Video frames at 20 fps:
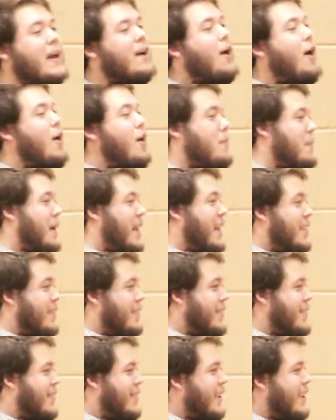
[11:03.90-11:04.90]

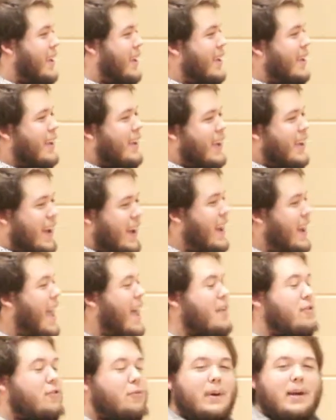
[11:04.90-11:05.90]
armies. And
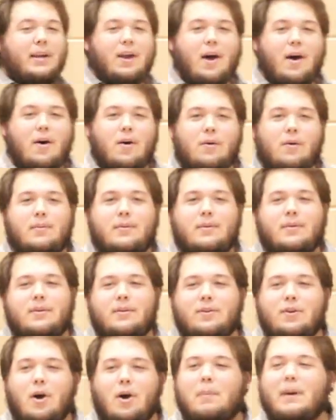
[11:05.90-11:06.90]
as we know,
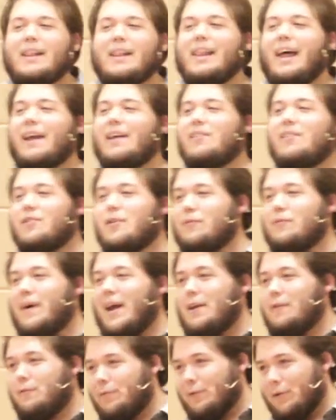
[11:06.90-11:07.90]
nobody likes to
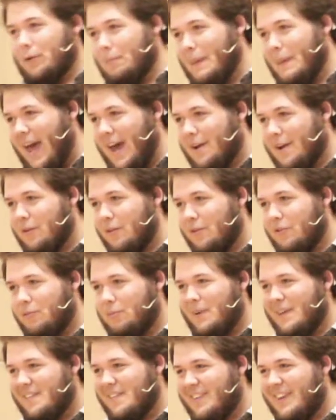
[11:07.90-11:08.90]
fight full battles.
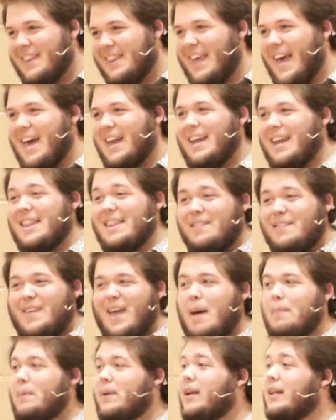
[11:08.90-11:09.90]
We see that. And this
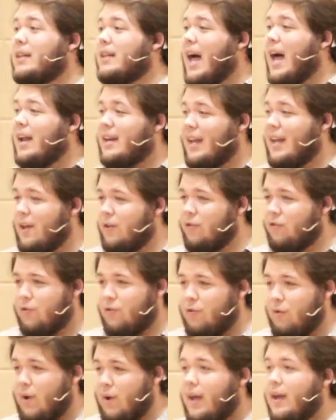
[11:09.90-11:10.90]
happened a lot in
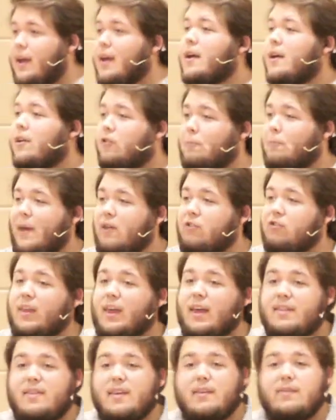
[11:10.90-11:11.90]
history, especially
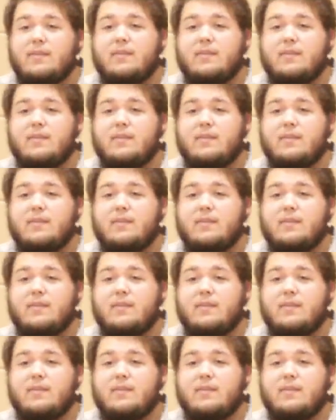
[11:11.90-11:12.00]
at this